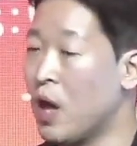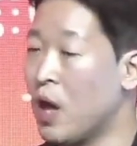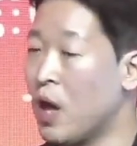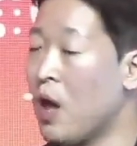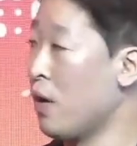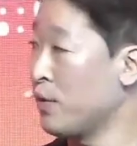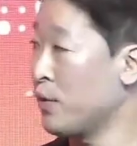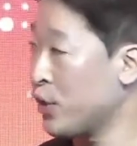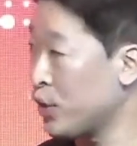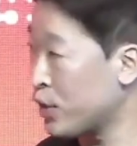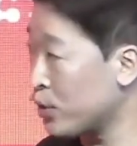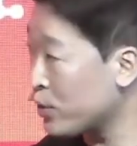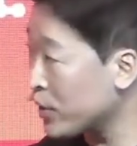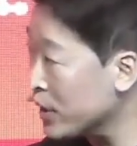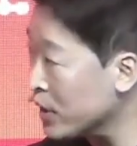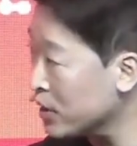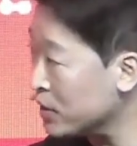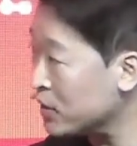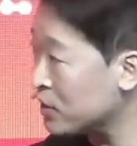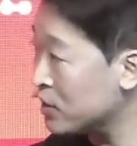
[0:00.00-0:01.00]
are
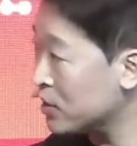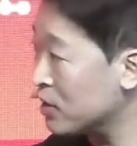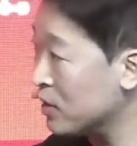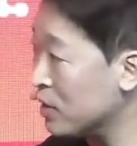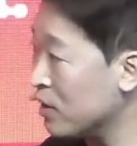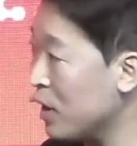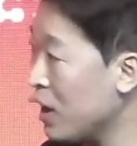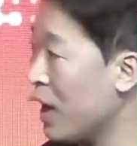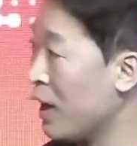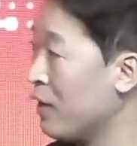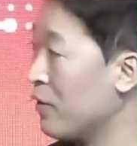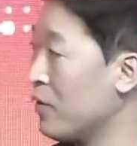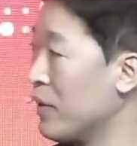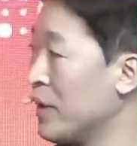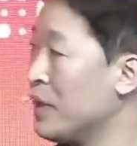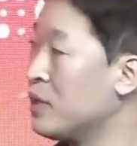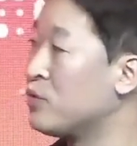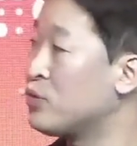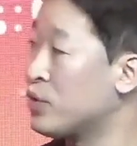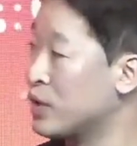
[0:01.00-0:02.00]
curious and
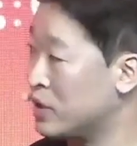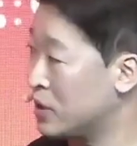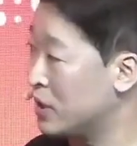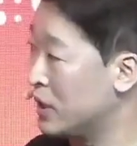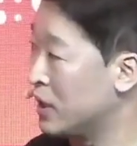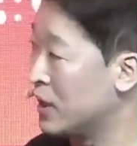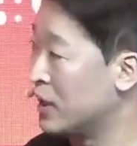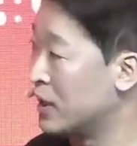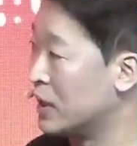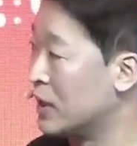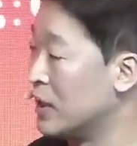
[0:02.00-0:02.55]
interested in